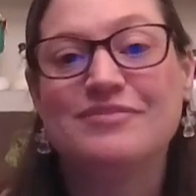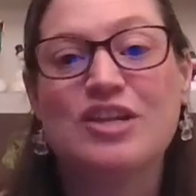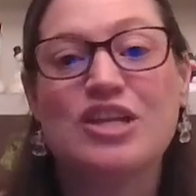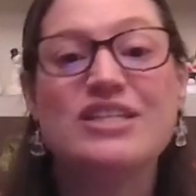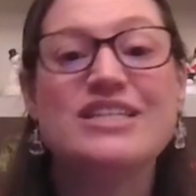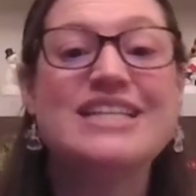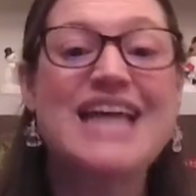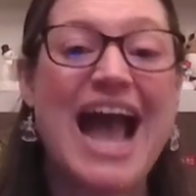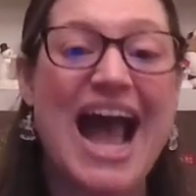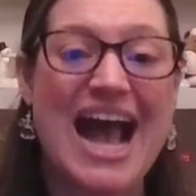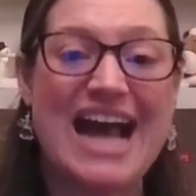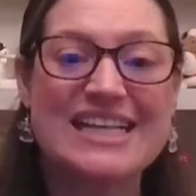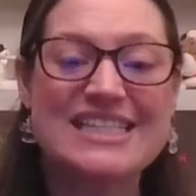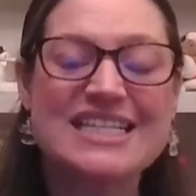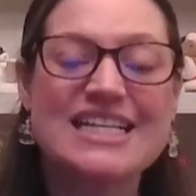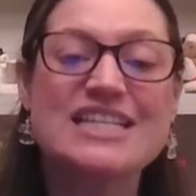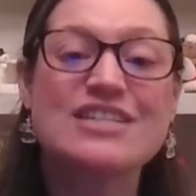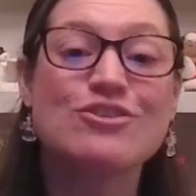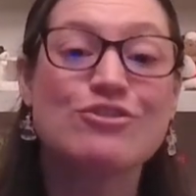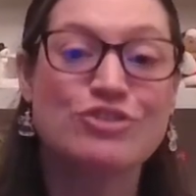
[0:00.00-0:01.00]

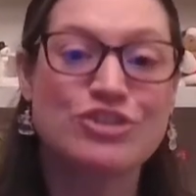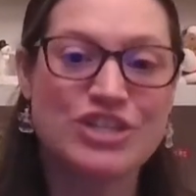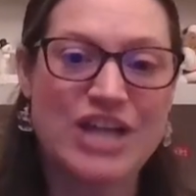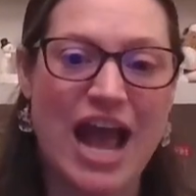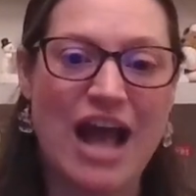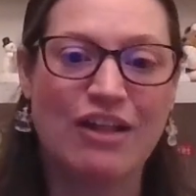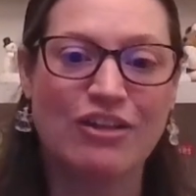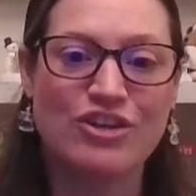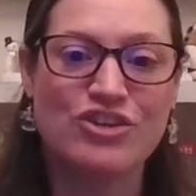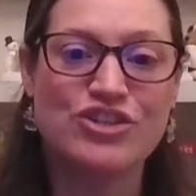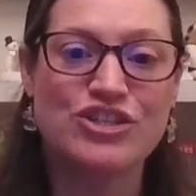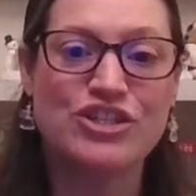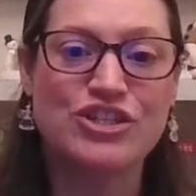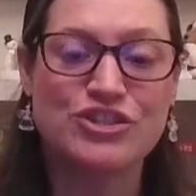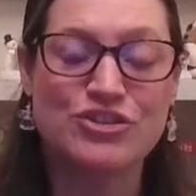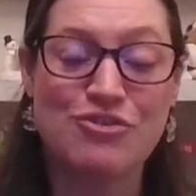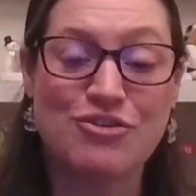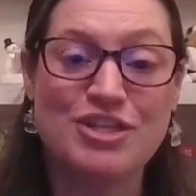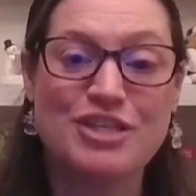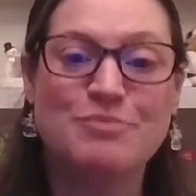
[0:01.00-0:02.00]
tasks or challenges,
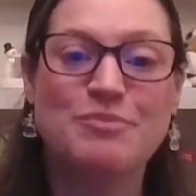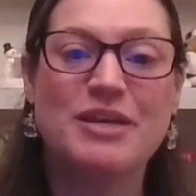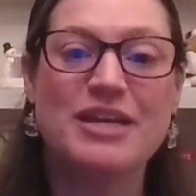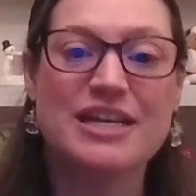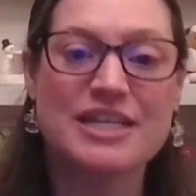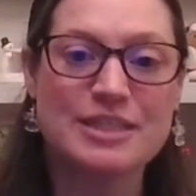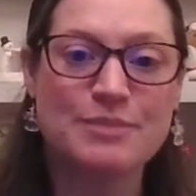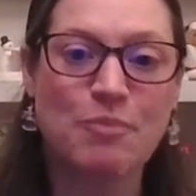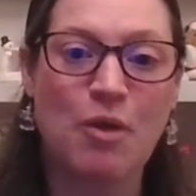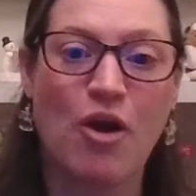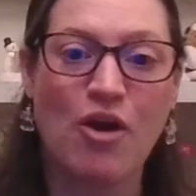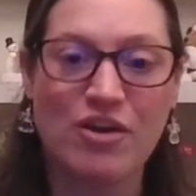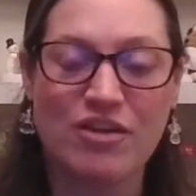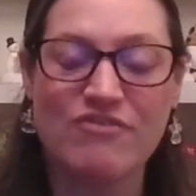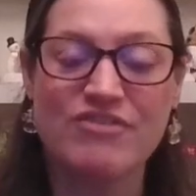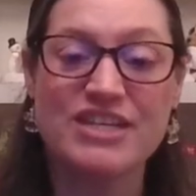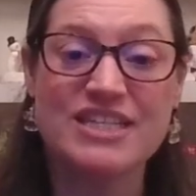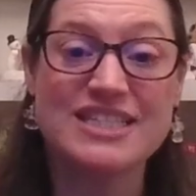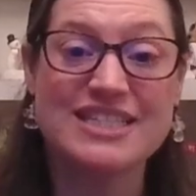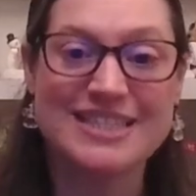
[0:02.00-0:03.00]
so to speak, as part of
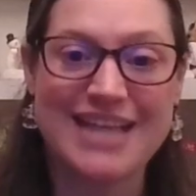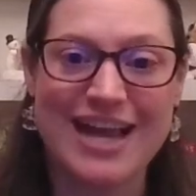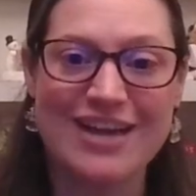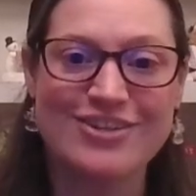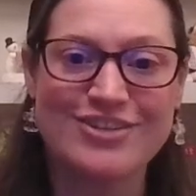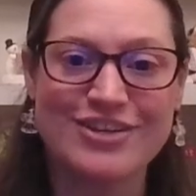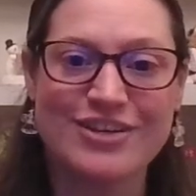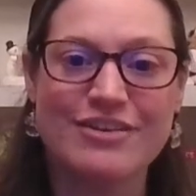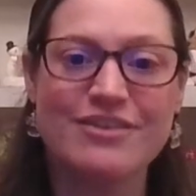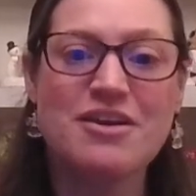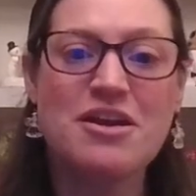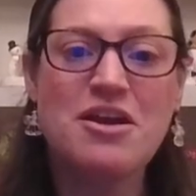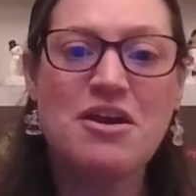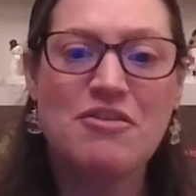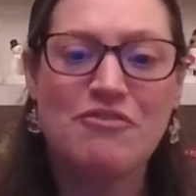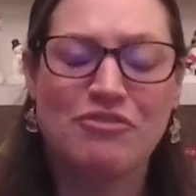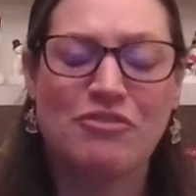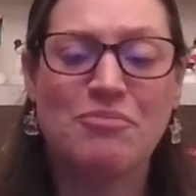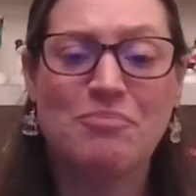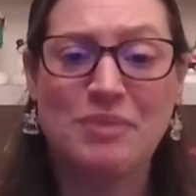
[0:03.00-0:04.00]
this session
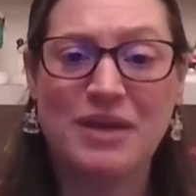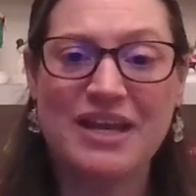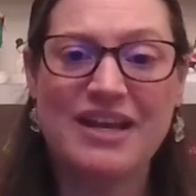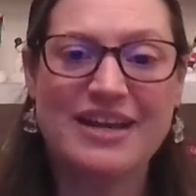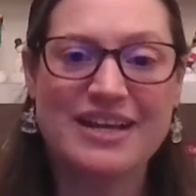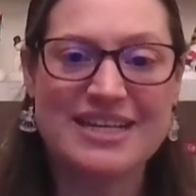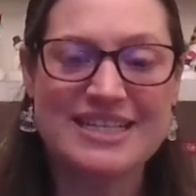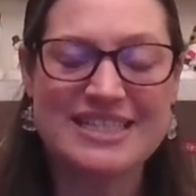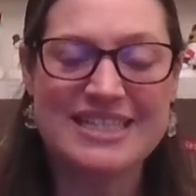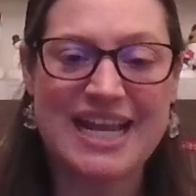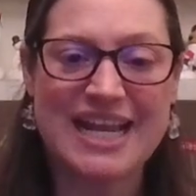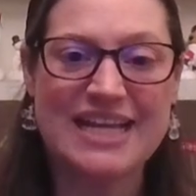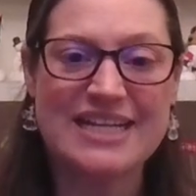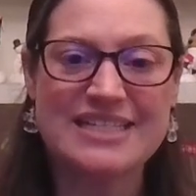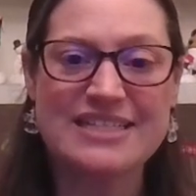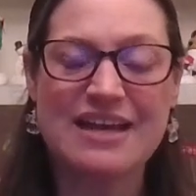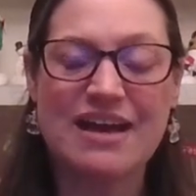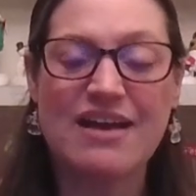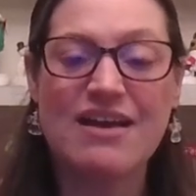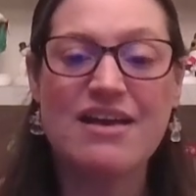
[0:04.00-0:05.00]
for being a
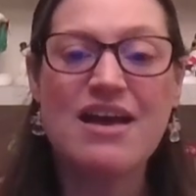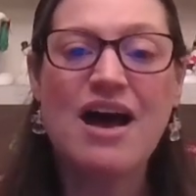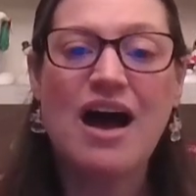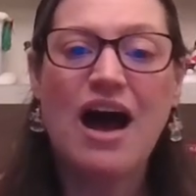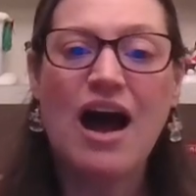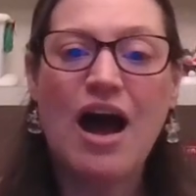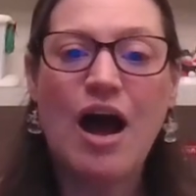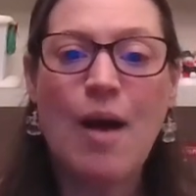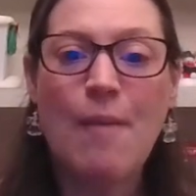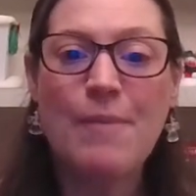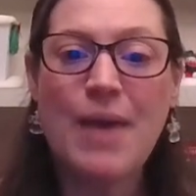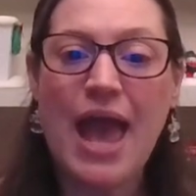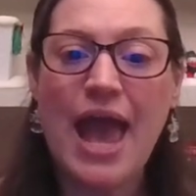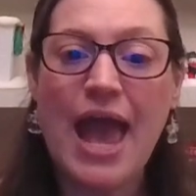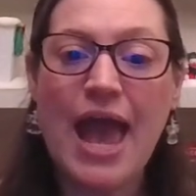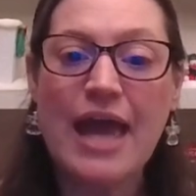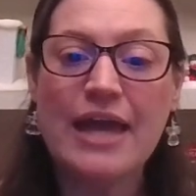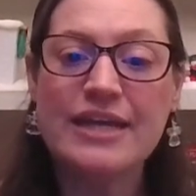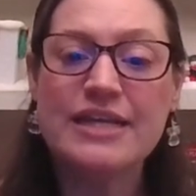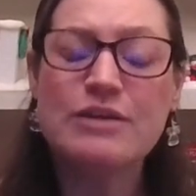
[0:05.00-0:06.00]
Santa.
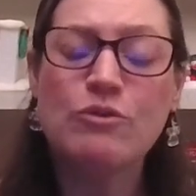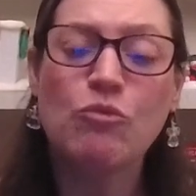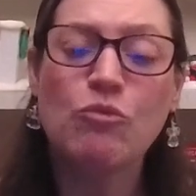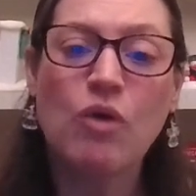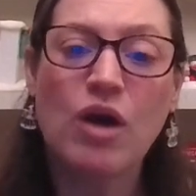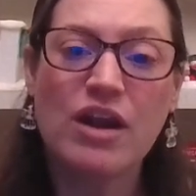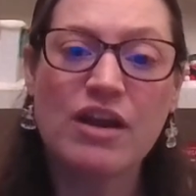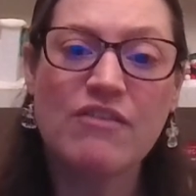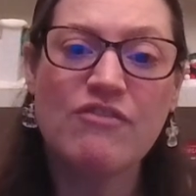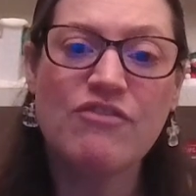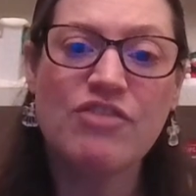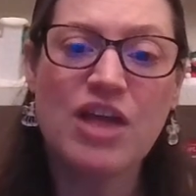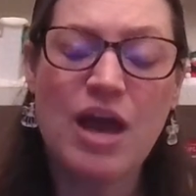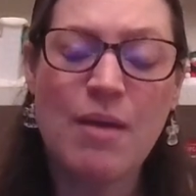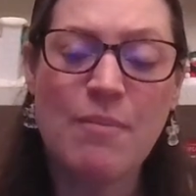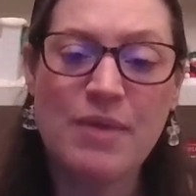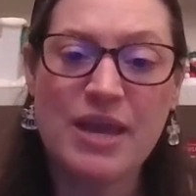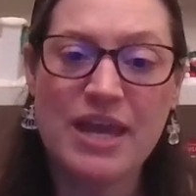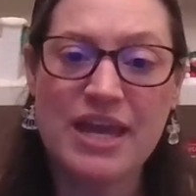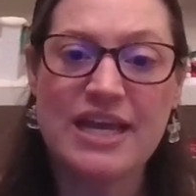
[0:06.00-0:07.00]
And one of
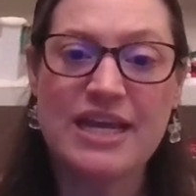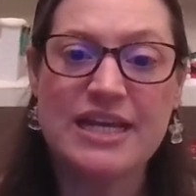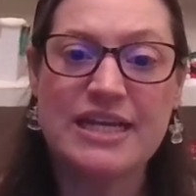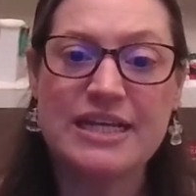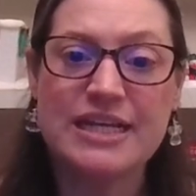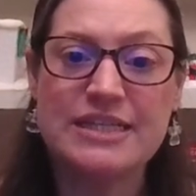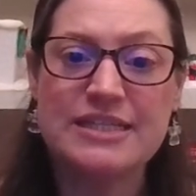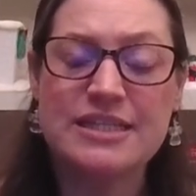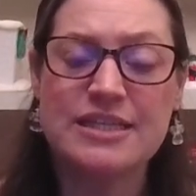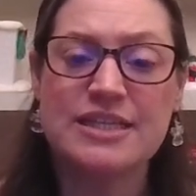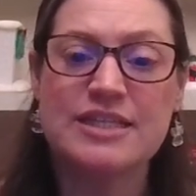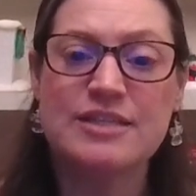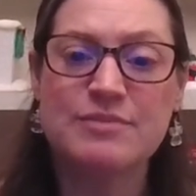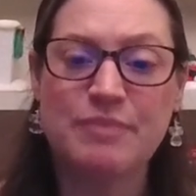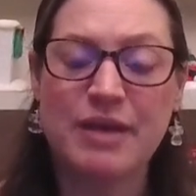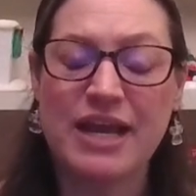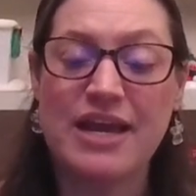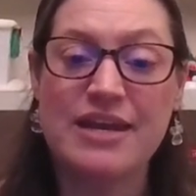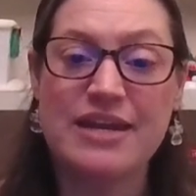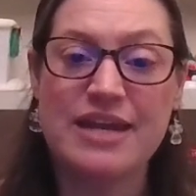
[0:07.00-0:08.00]
them is this
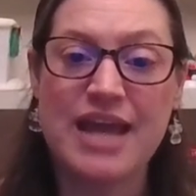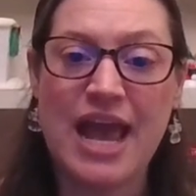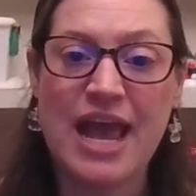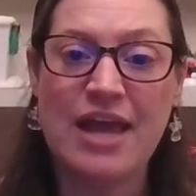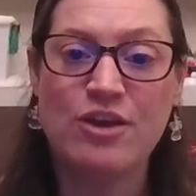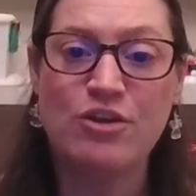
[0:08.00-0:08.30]
man, Ned,